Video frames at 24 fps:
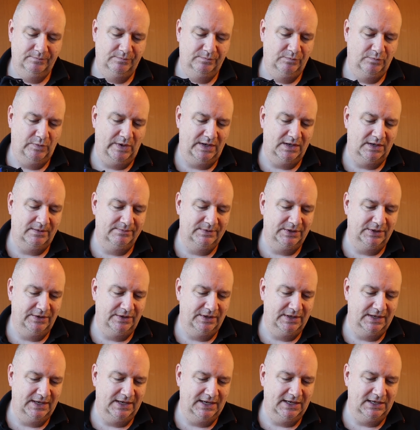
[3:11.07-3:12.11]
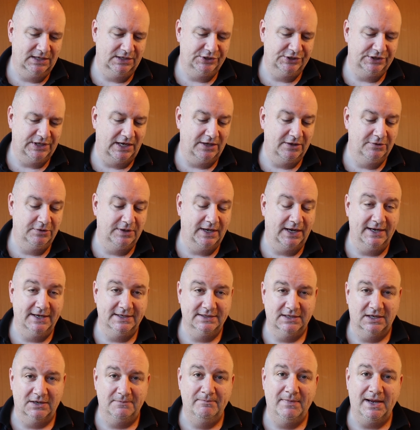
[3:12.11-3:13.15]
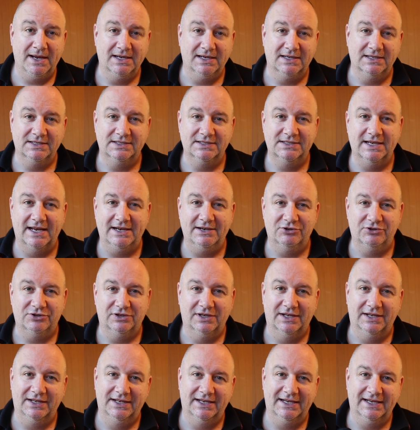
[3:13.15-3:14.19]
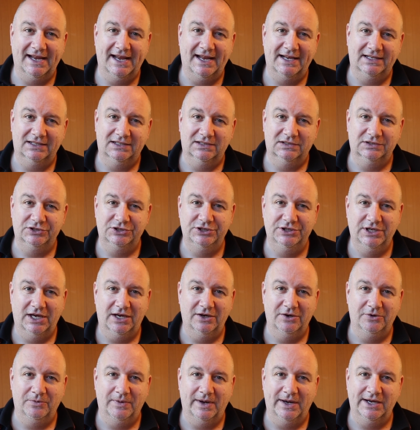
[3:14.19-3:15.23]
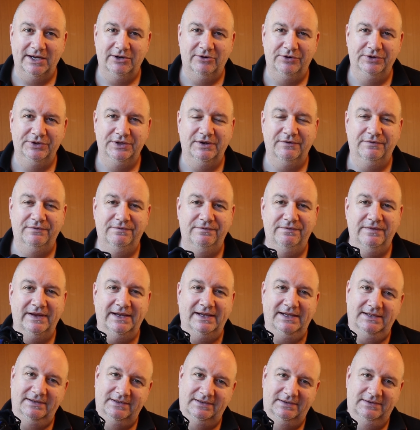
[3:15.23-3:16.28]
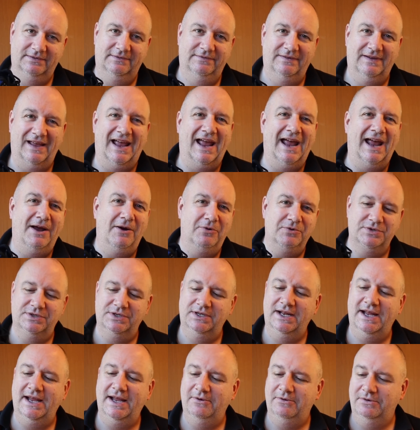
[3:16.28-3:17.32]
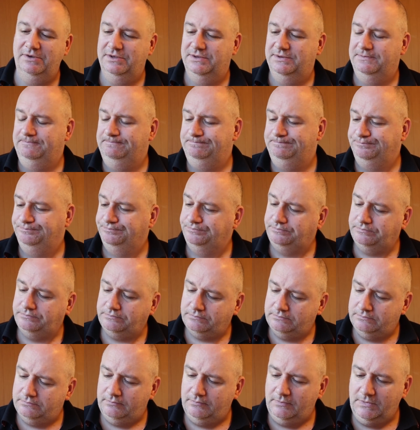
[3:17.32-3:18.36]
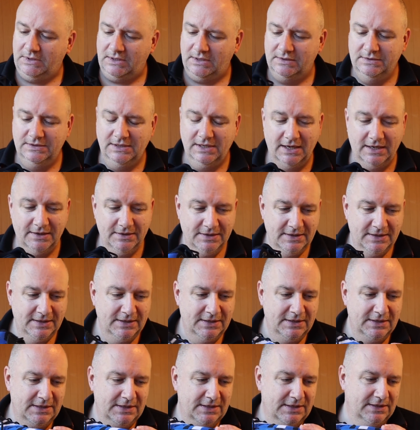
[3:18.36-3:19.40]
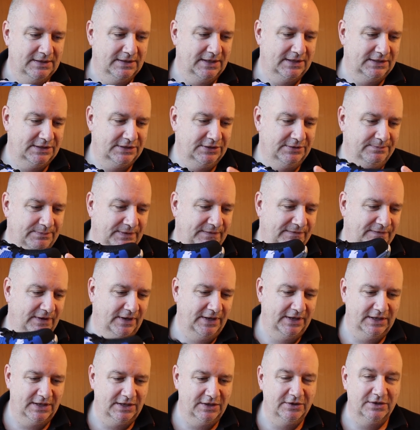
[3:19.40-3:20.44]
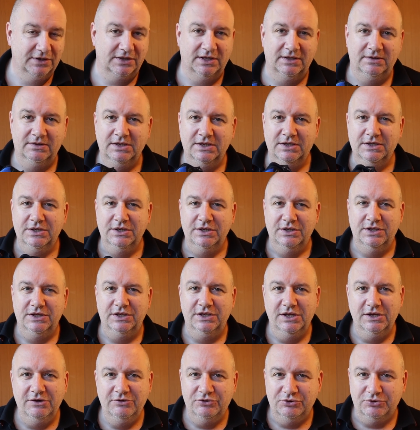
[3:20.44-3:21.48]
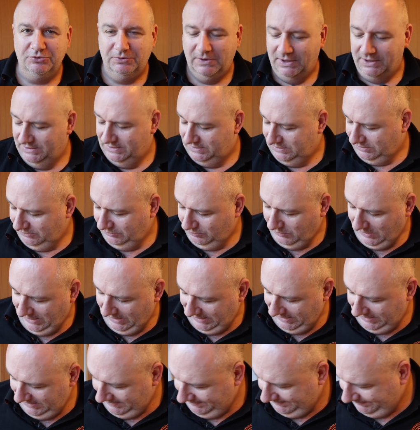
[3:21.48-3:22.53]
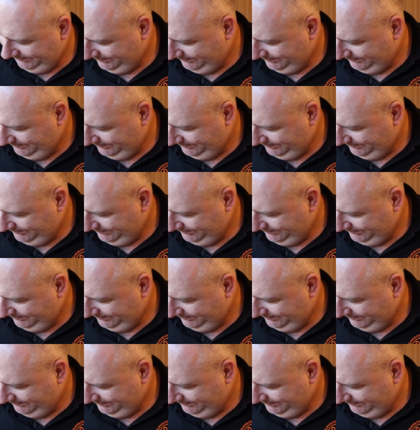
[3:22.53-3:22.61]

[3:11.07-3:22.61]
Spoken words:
when I'm doing the show days like Makers Central and the Yandle show, where you're on your feet for hours and hours. So they should be very good. The usual ones I wear,